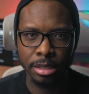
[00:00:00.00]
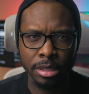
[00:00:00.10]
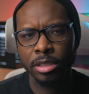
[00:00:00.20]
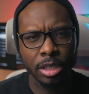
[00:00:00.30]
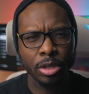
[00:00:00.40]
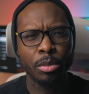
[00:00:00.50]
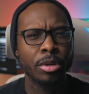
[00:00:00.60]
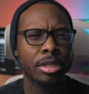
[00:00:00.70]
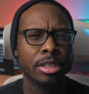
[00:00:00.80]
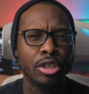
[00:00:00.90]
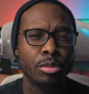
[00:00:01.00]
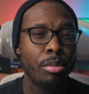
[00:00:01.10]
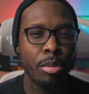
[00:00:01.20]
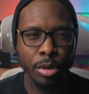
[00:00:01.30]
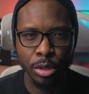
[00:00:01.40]
the setup process is
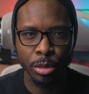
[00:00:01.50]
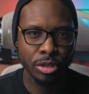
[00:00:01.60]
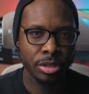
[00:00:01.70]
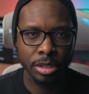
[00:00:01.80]
pretty much the